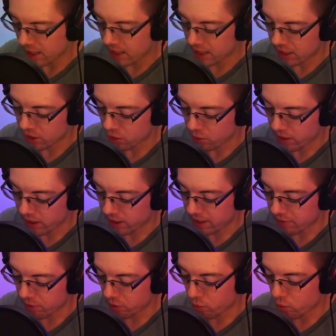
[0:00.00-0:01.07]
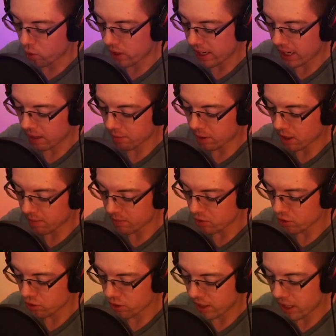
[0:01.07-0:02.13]
So we are left with 1 air
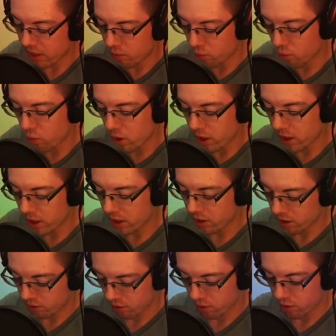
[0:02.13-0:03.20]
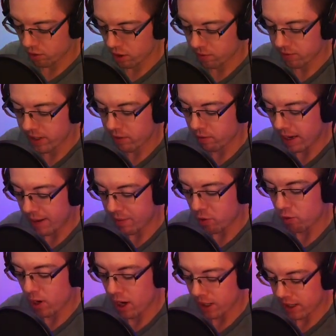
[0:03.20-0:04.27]
bombs and 1 of the rapid
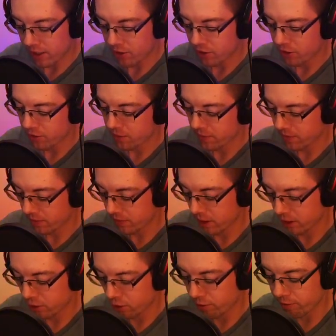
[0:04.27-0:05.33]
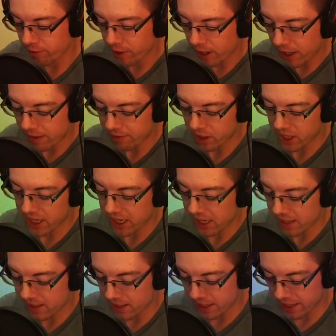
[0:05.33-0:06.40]
rockets. So very, very
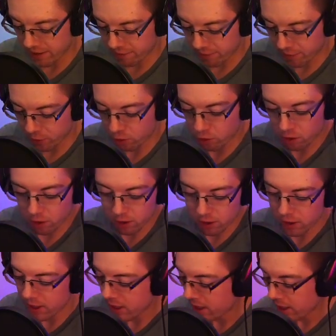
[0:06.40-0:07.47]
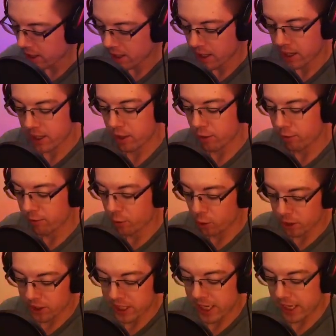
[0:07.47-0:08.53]
easy for
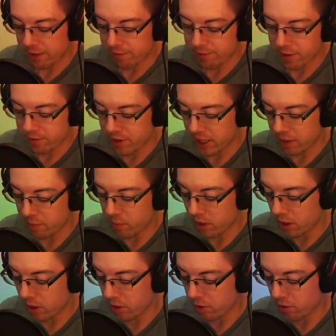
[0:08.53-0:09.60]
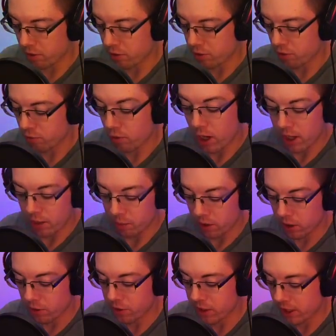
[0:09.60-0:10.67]
14, 15 balloons, rocket
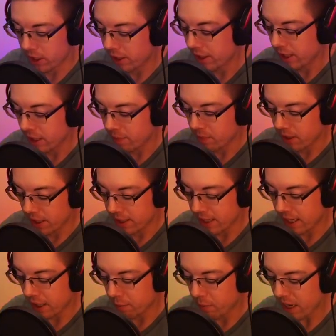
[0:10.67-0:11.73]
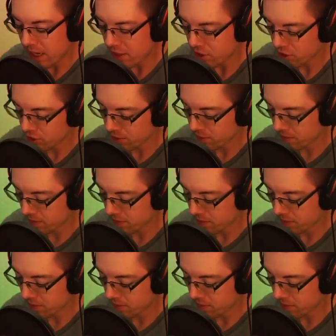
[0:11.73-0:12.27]
balloons to clean up the entire base.